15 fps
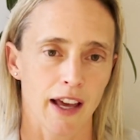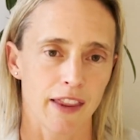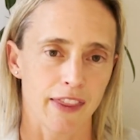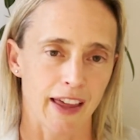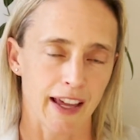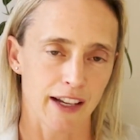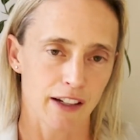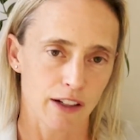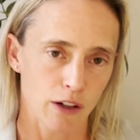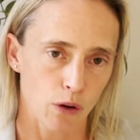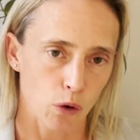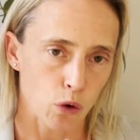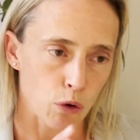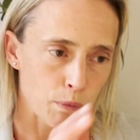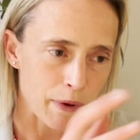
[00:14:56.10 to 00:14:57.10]
that
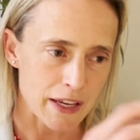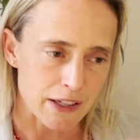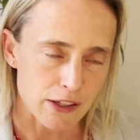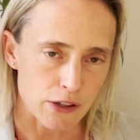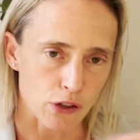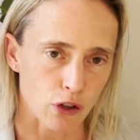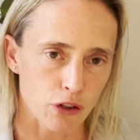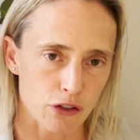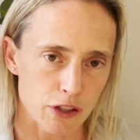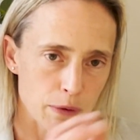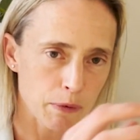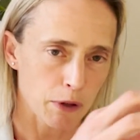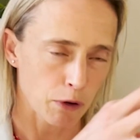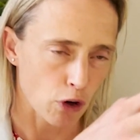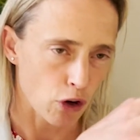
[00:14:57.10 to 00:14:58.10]
hormesis
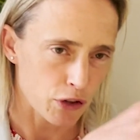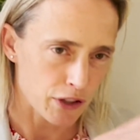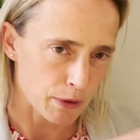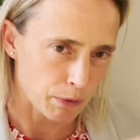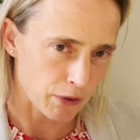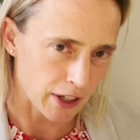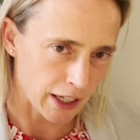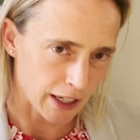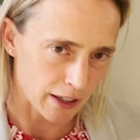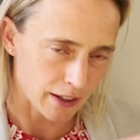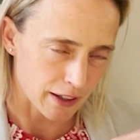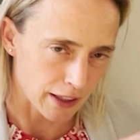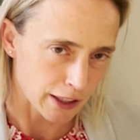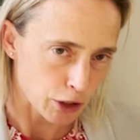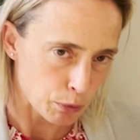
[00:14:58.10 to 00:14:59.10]
concept, the concept of getting
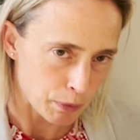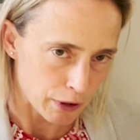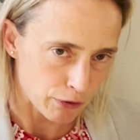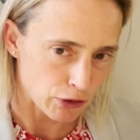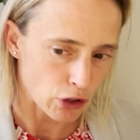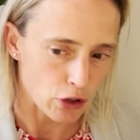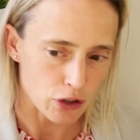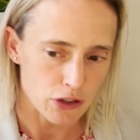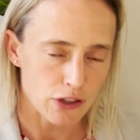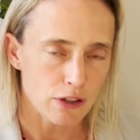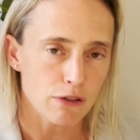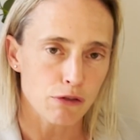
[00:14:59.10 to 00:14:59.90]
a little bit of toxin